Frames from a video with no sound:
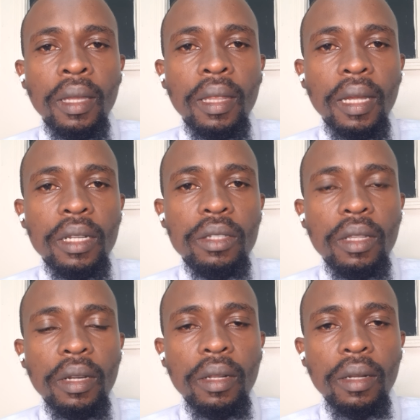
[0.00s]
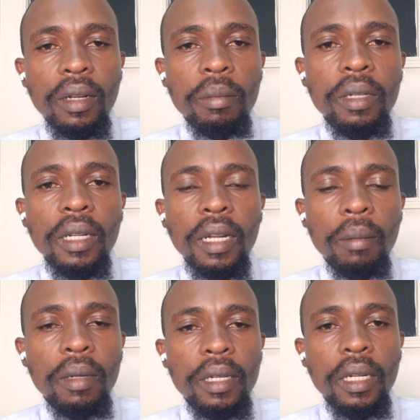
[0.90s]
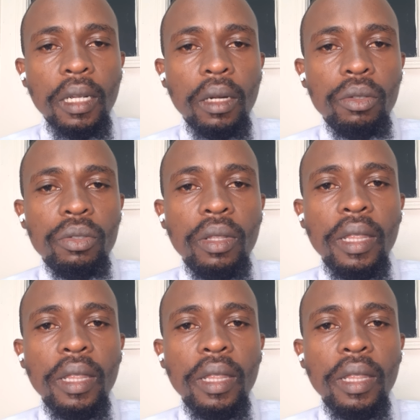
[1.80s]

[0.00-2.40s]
That is the limited liability clause.